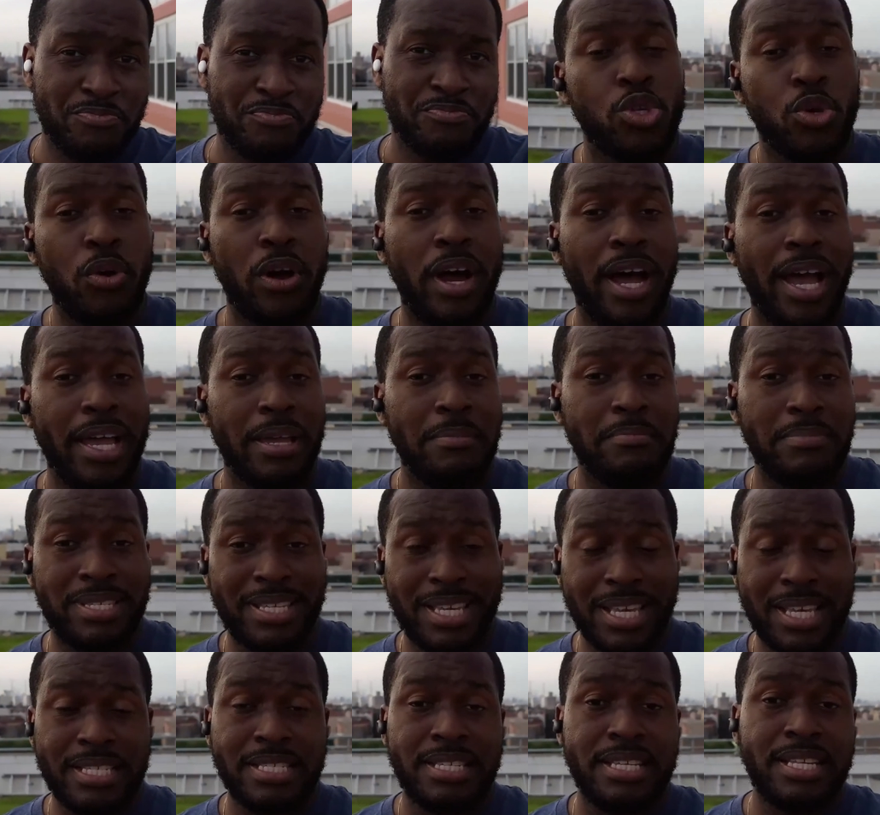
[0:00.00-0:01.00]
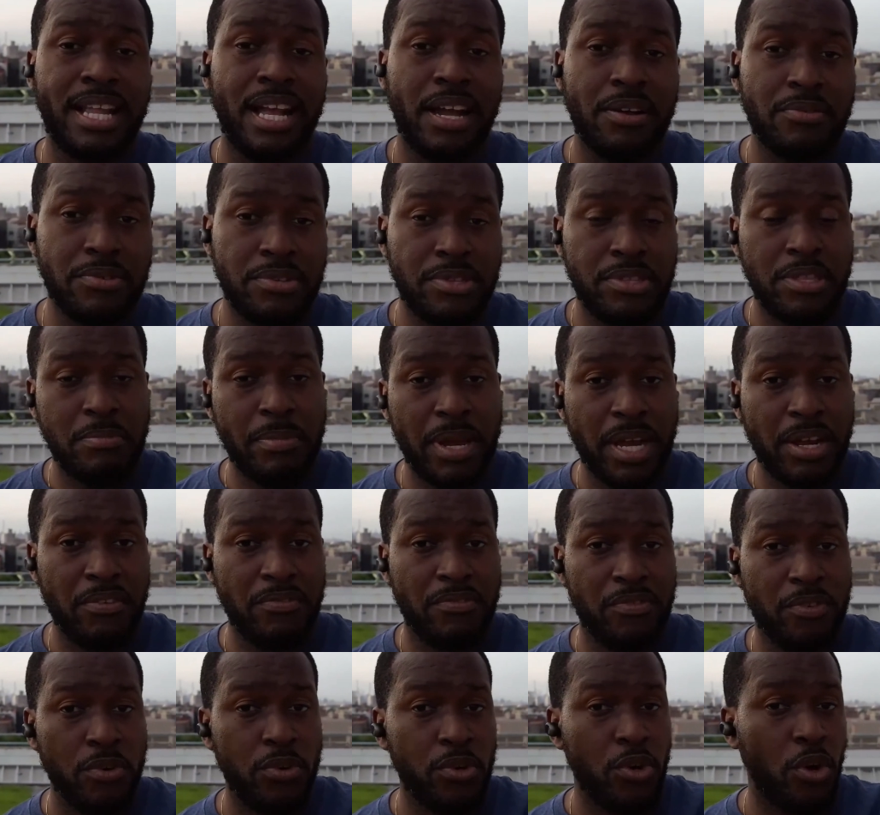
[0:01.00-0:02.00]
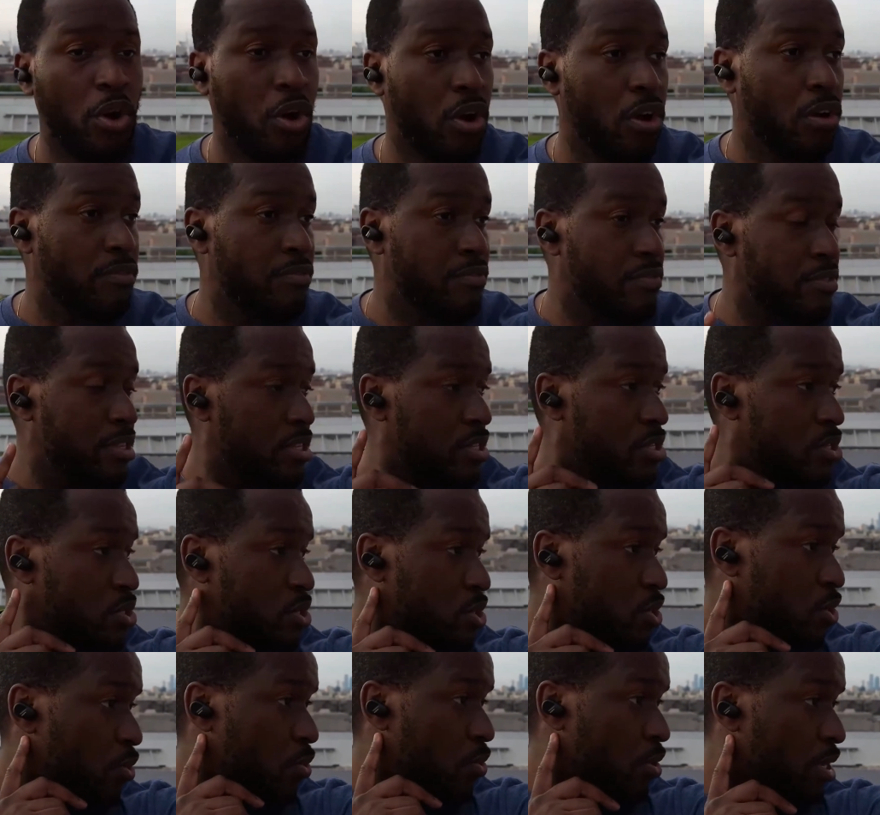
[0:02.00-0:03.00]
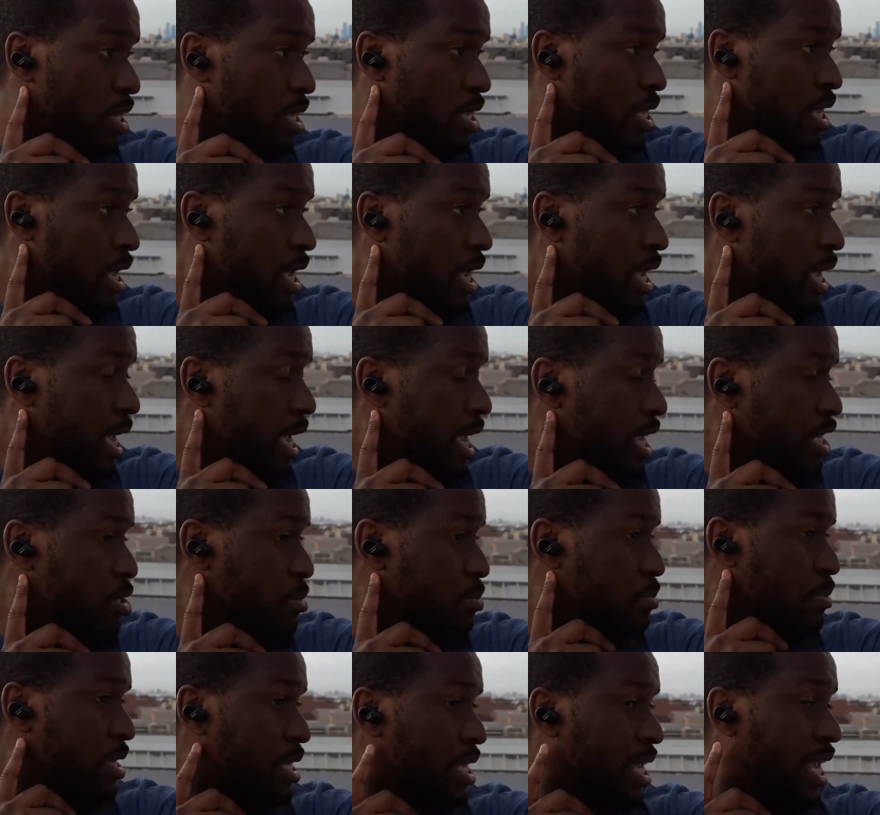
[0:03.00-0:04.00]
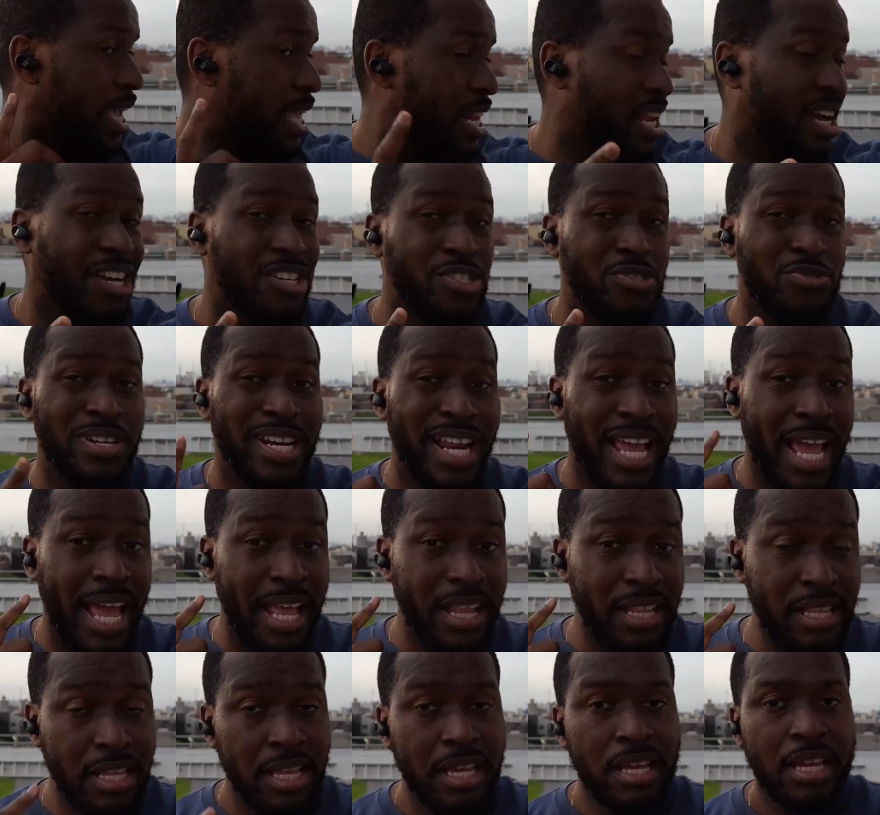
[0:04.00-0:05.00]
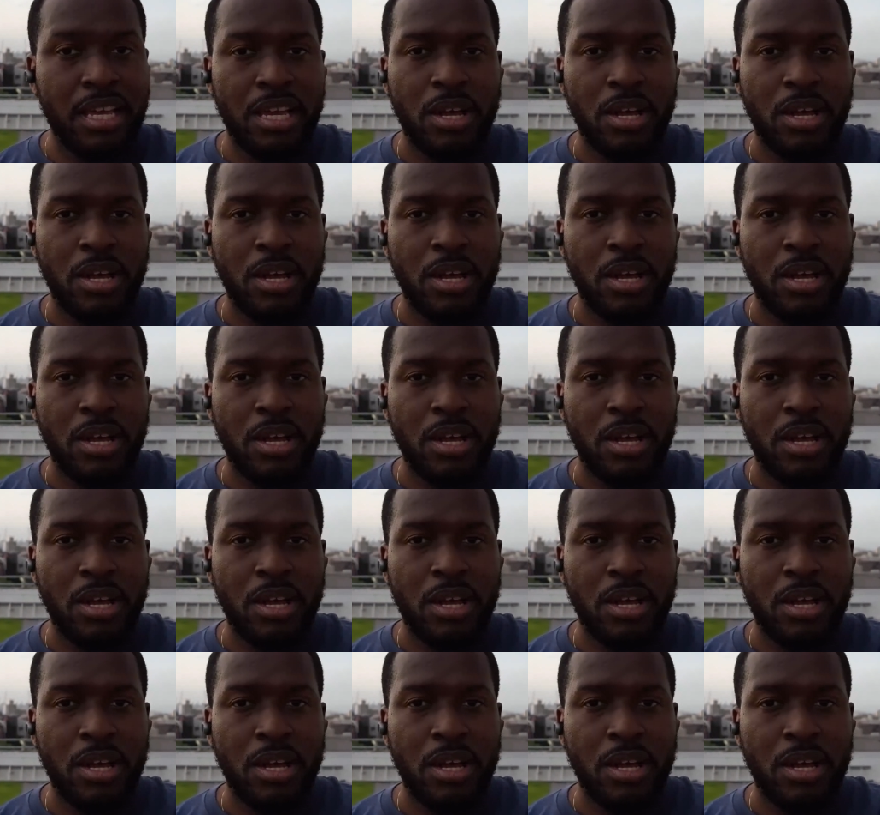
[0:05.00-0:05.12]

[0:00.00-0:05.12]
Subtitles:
So I am testing out the microphone of the Sony SP800N,